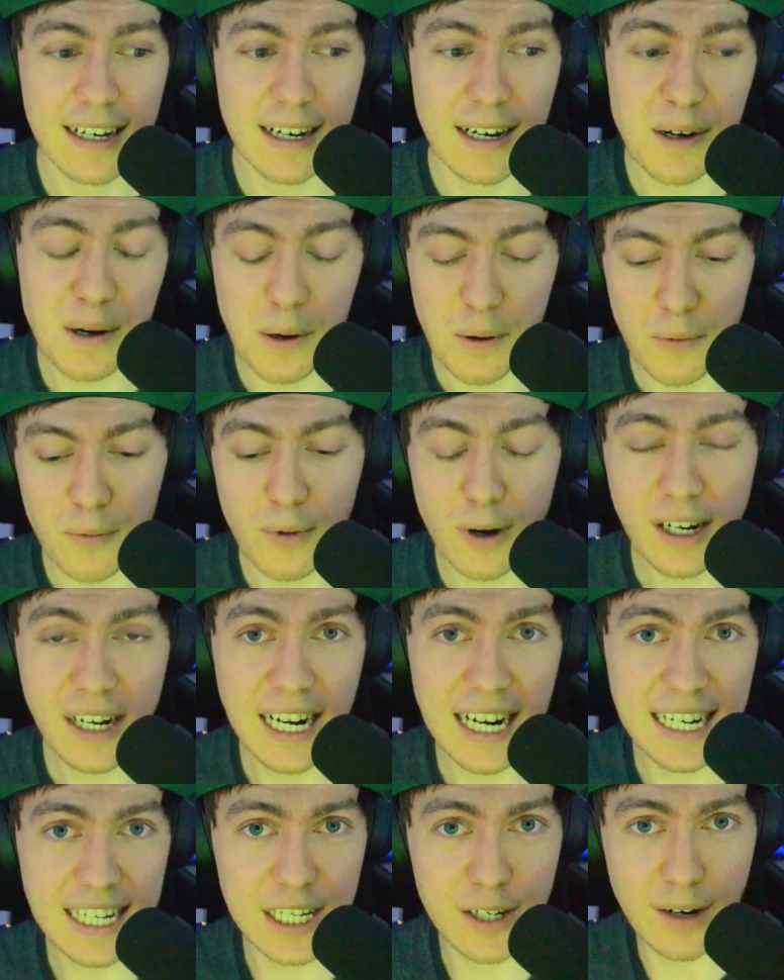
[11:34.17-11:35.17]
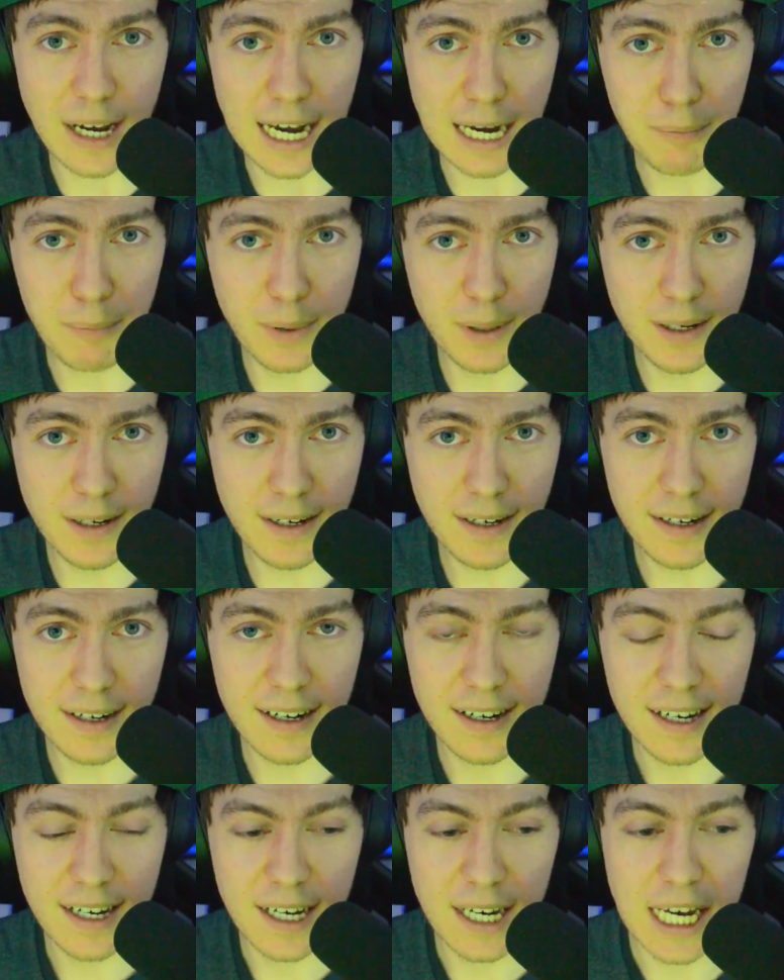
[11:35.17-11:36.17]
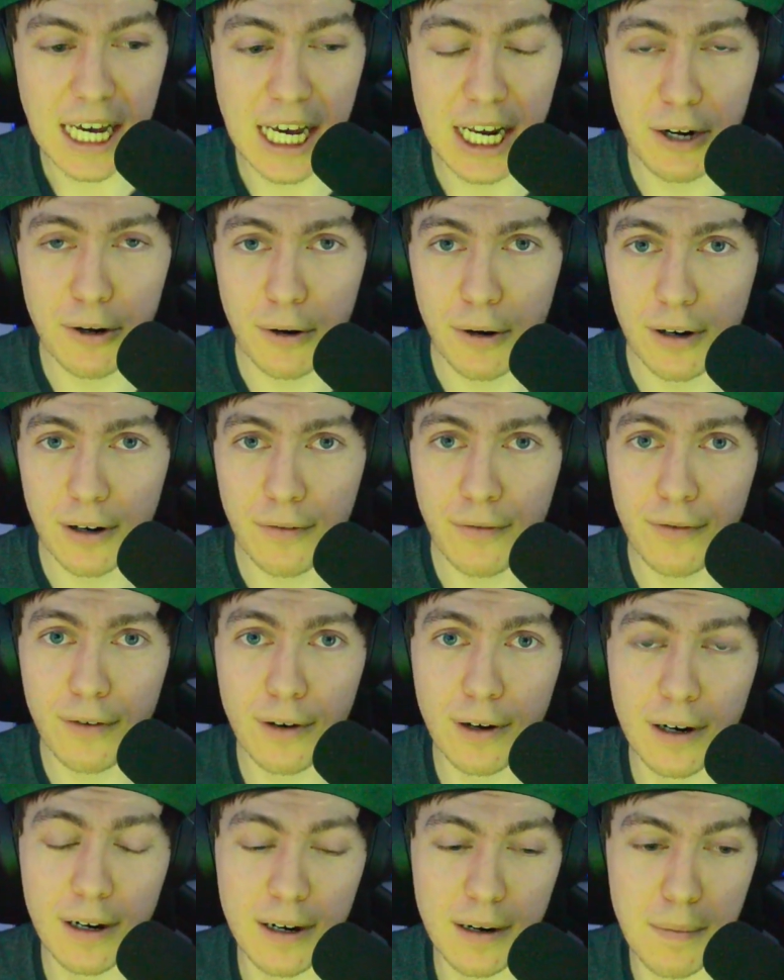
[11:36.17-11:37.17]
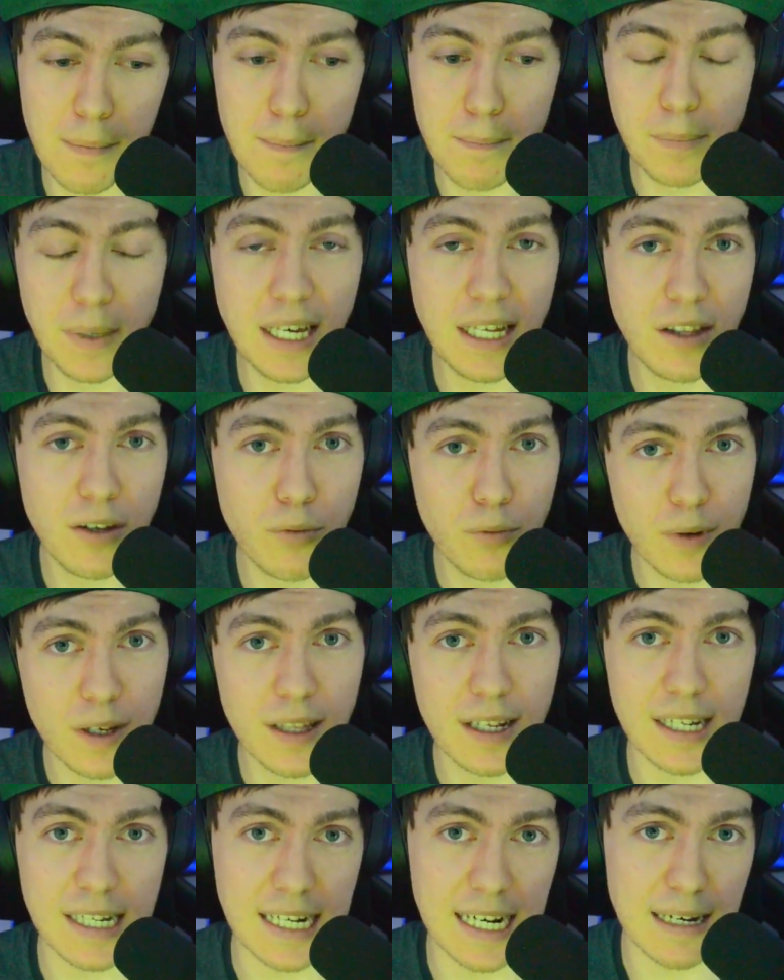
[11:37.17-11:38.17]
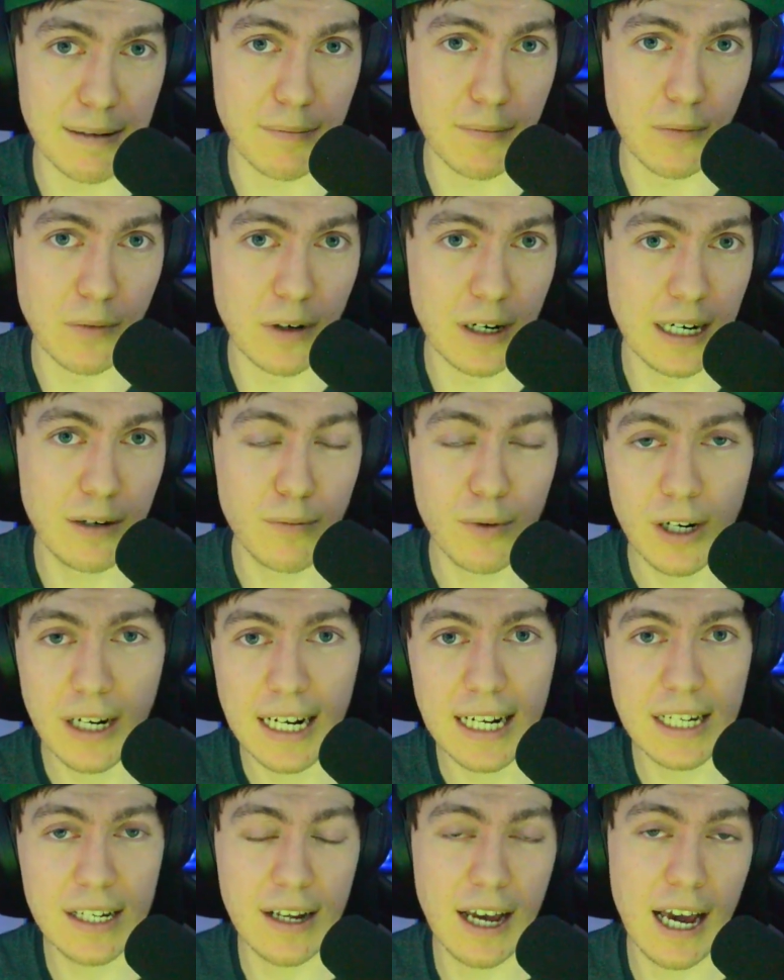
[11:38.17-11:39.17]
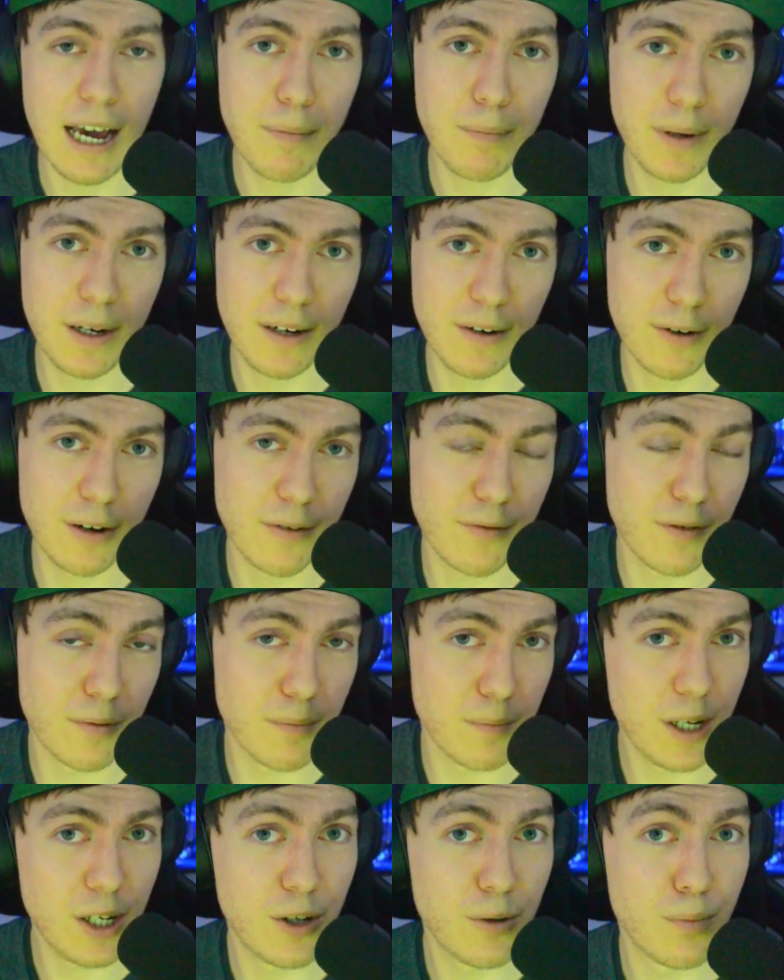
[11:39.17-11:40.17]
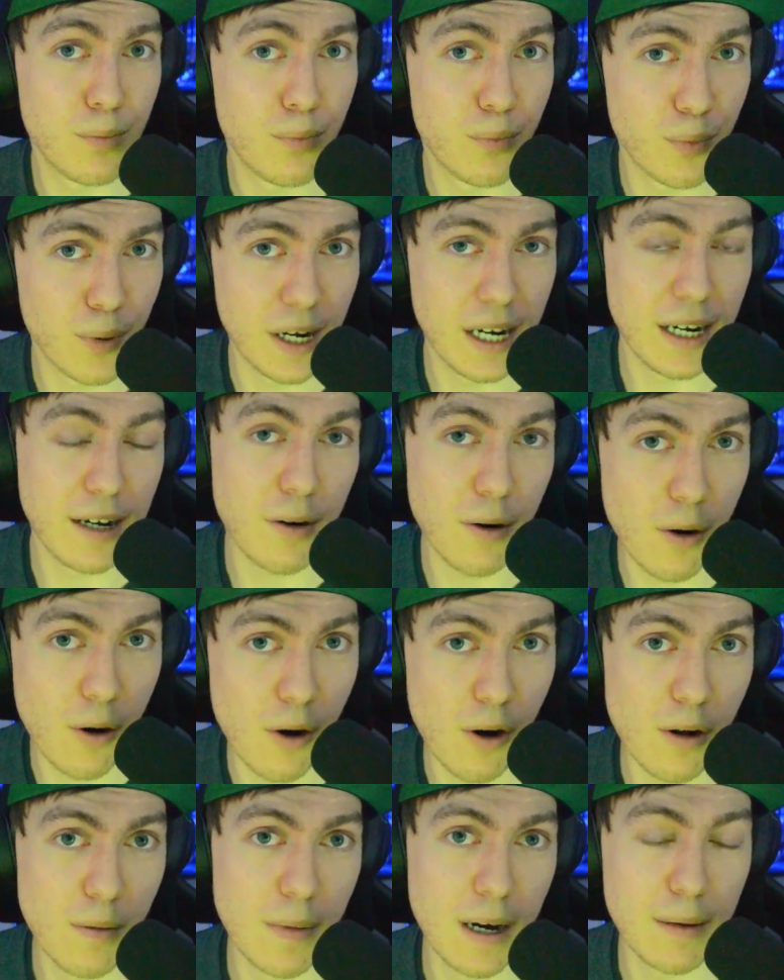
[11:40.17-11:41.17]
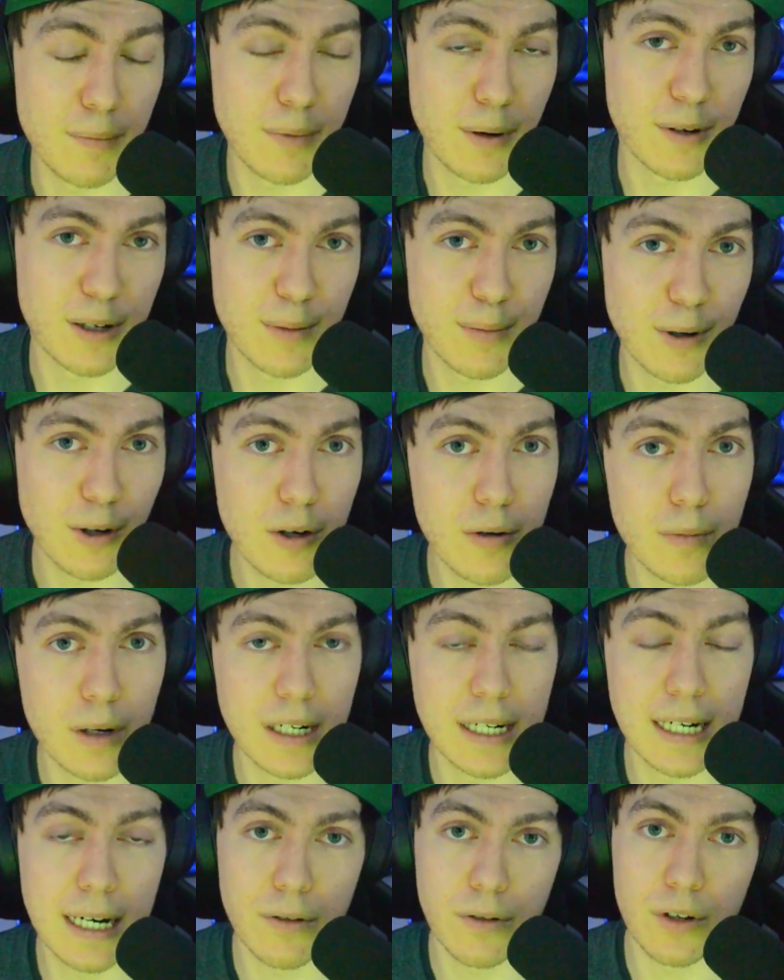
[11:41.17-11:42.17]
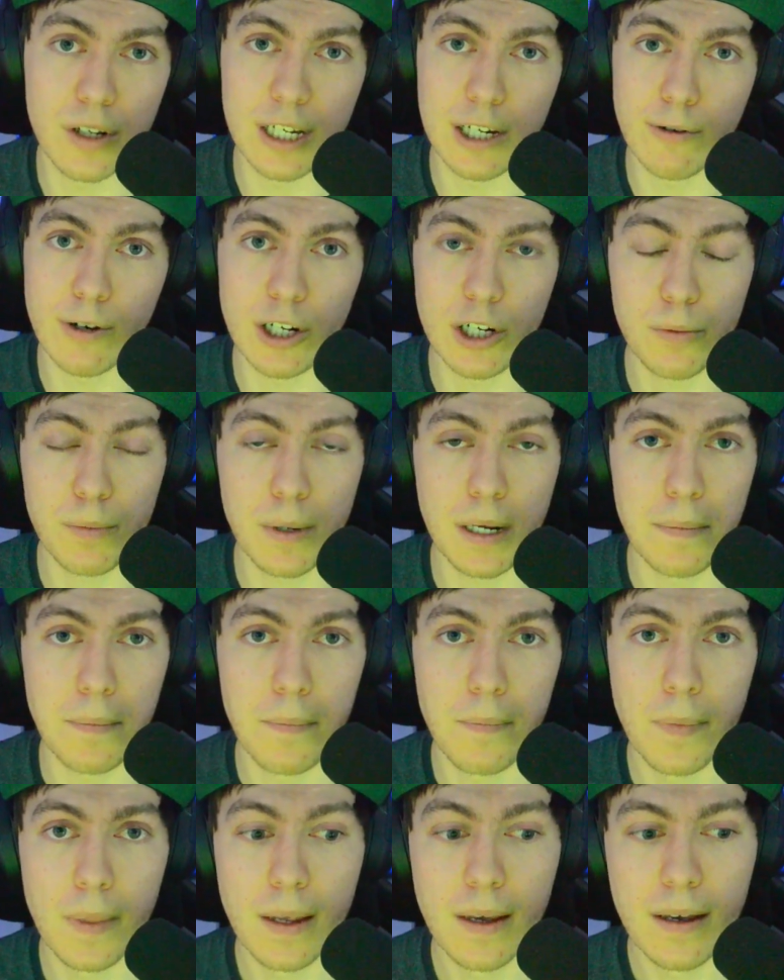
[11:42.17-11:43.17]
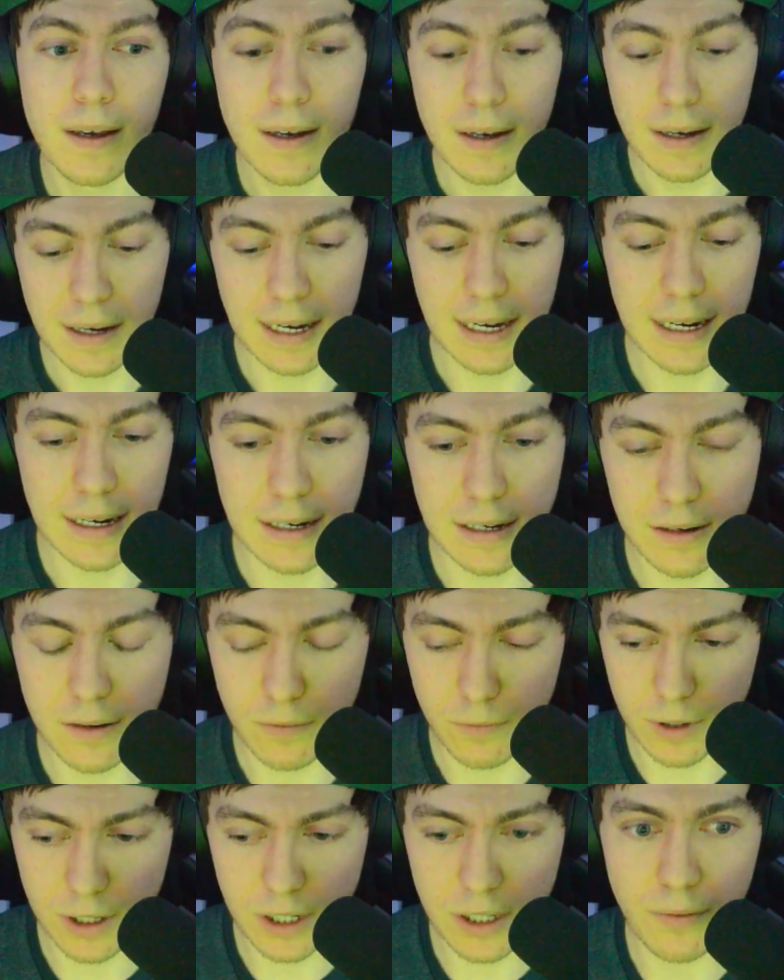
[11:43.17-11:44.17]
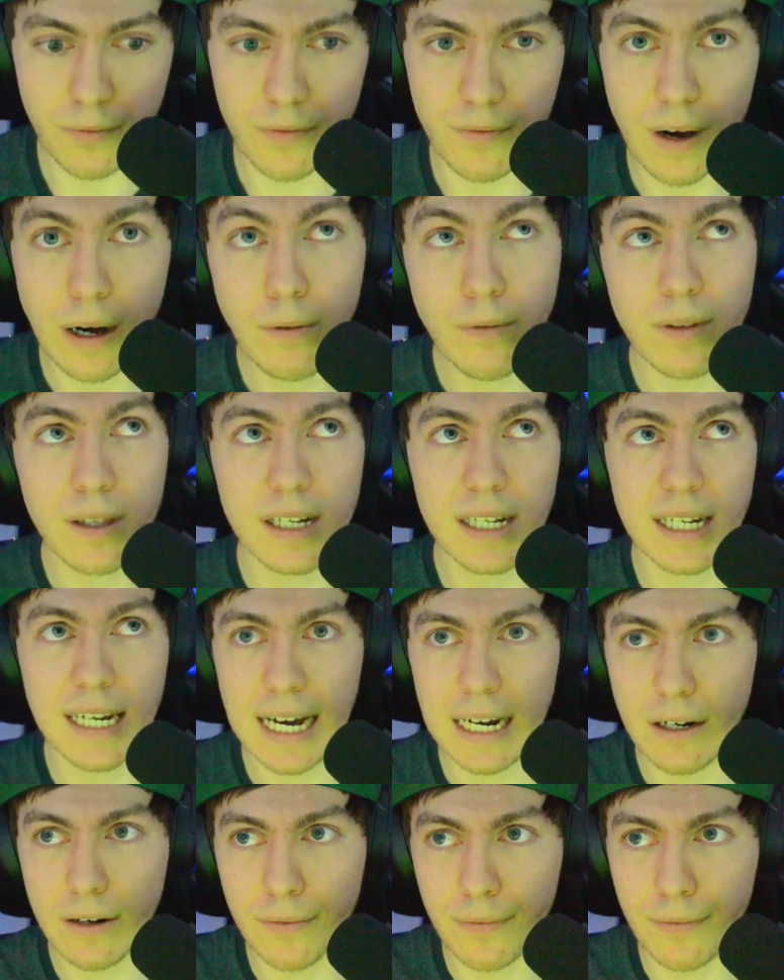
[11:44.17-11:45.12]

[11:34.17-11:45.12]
what has to happen in order for me to win this game, right? What has to happen in order for me to bring all my opponent's Pokemon down to 0 HP? And once you've found this kind of